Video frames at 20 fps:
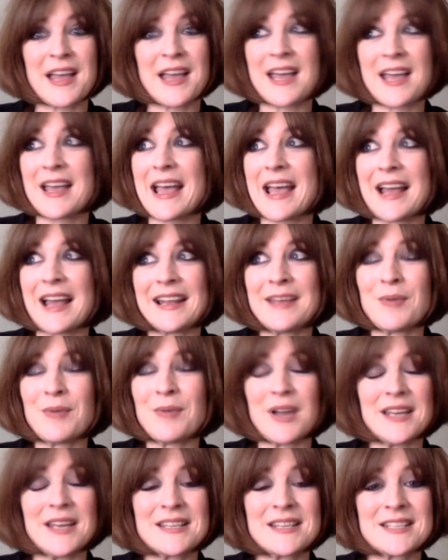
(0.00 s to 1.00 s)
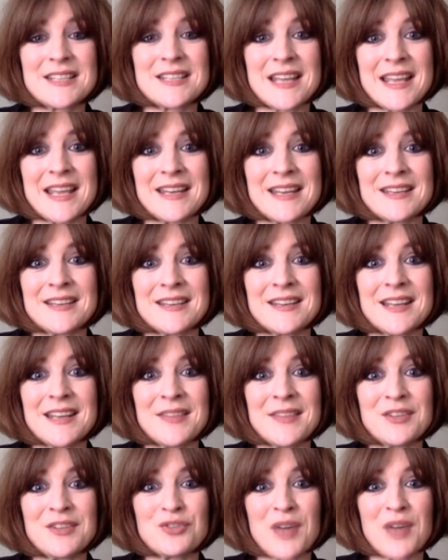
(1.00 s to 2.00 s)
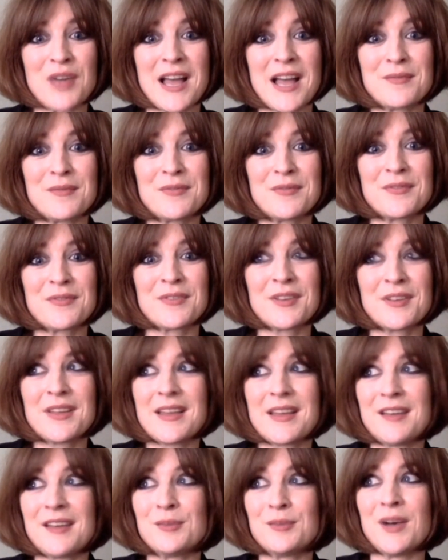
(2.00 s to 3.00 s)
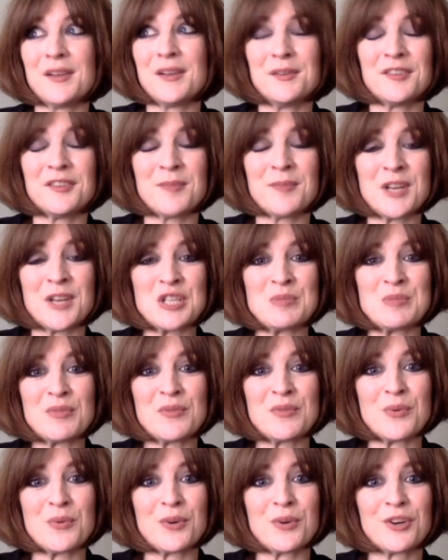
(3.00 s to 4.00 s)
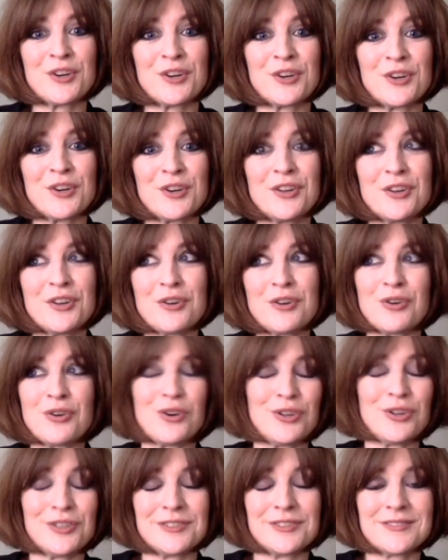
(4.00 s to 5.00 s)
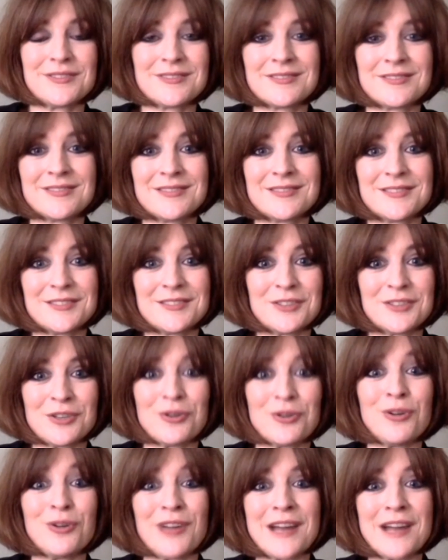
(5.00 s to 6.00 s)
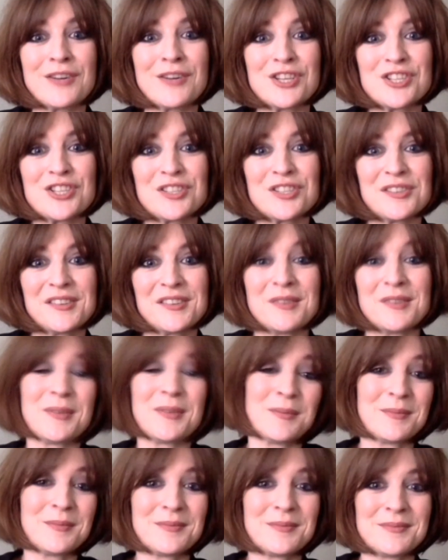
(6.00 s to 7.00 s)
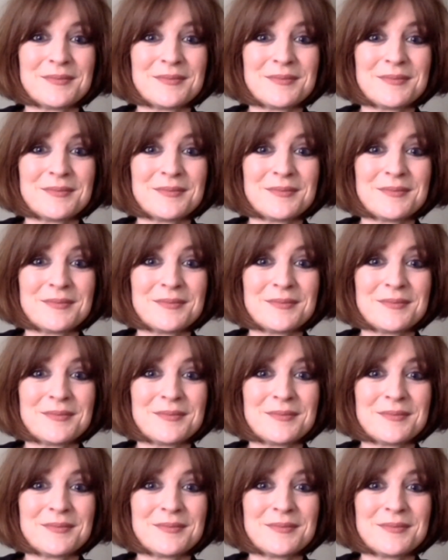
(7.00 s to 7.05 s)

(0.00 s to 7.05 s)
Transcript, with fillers: Ellie White in the Trav, as well as those I've mentioned before, are all Irish. So